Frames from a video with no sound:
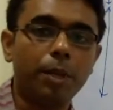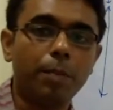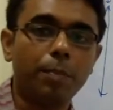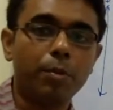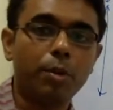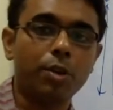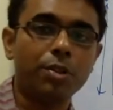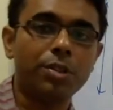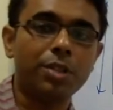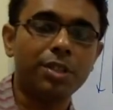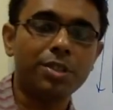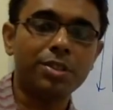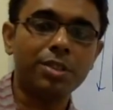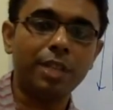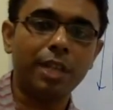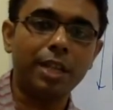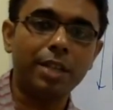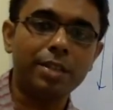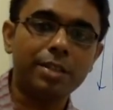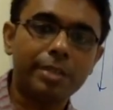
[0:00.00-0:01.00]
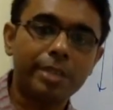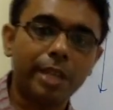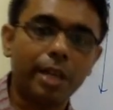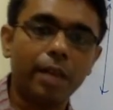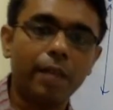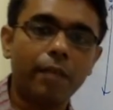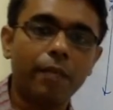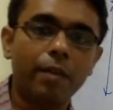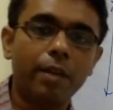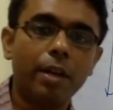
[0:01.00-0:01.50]
process
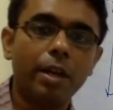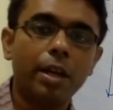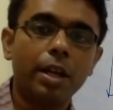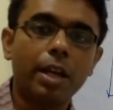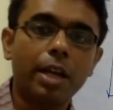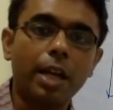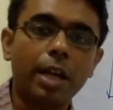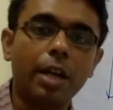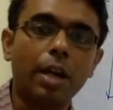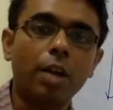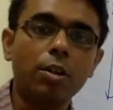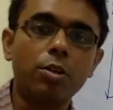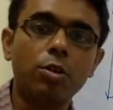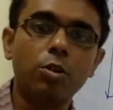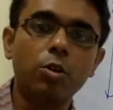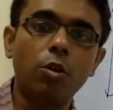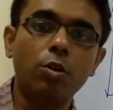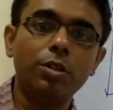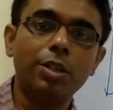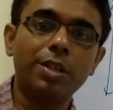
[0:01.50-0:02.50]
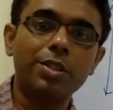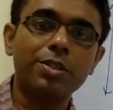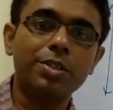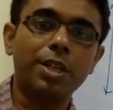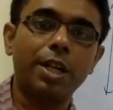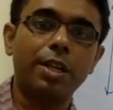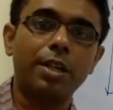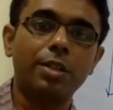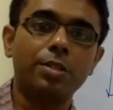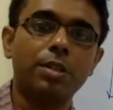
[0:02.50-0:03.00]
itself cannot know the
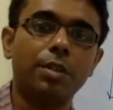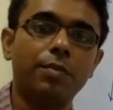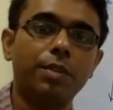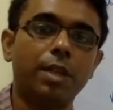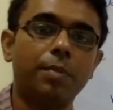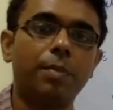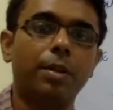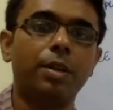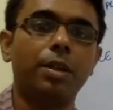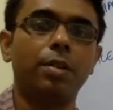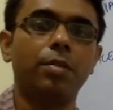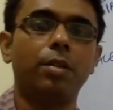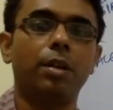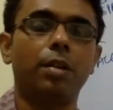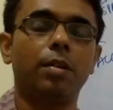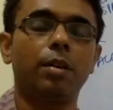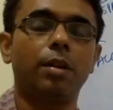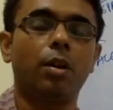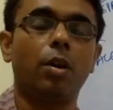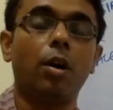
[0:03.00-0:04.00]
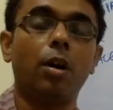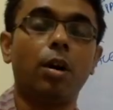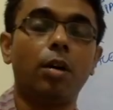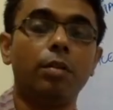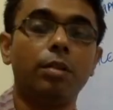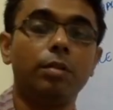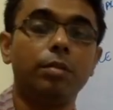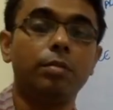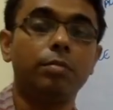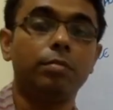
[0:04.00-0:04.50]
status of that particular, or
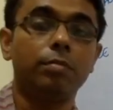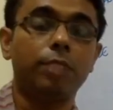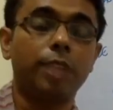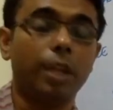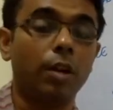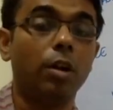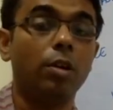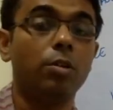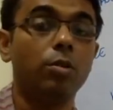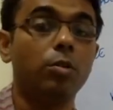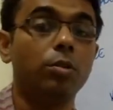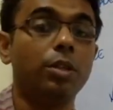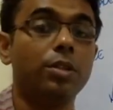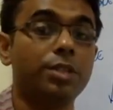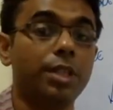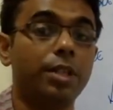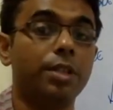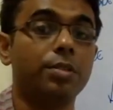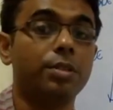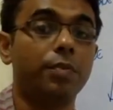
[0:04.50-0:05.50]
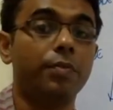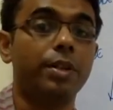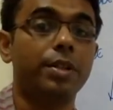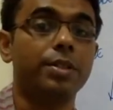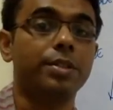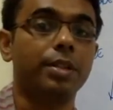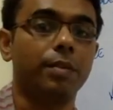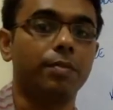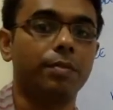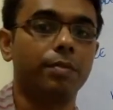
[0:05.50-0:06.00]
cannot know the status of
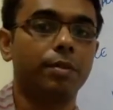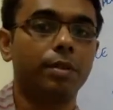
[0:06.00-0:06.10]
itself,